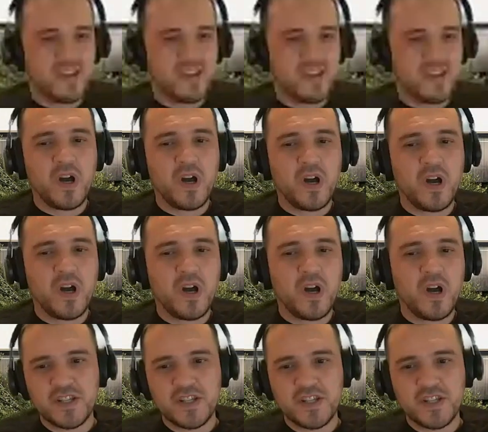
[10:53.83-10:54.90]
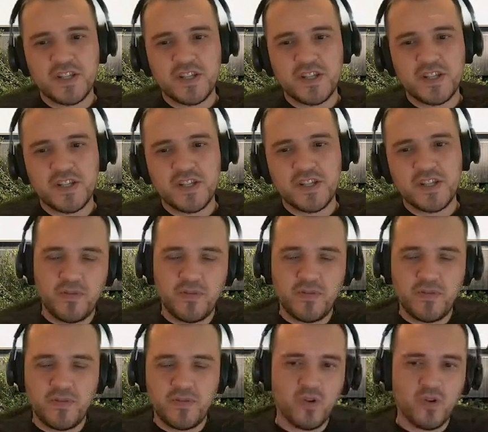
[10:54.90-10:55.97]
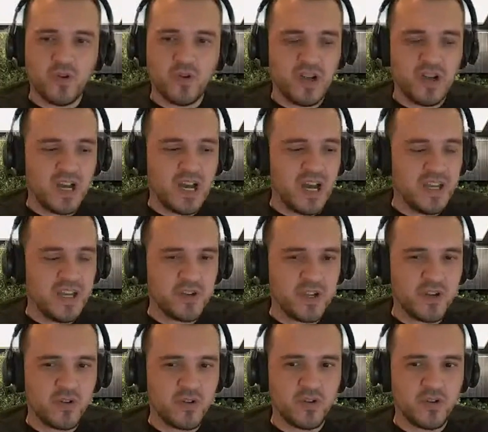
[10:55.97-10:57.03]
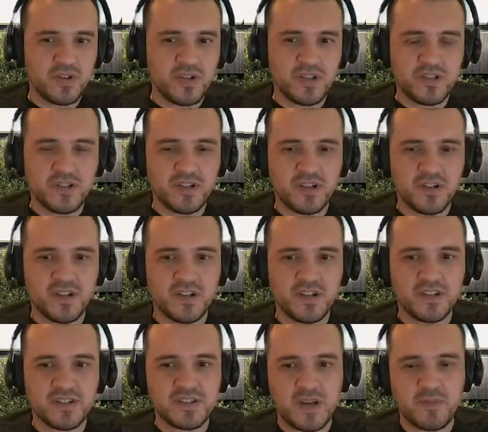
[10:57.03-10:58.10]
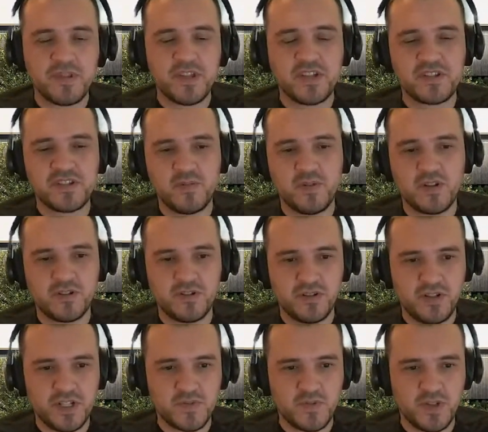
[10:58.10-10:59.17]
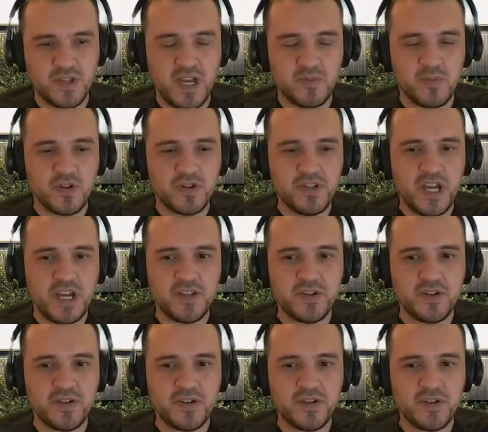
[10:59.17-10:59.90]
Well, as we spoke before, uh, I recorded uh, something similar to this with Amro the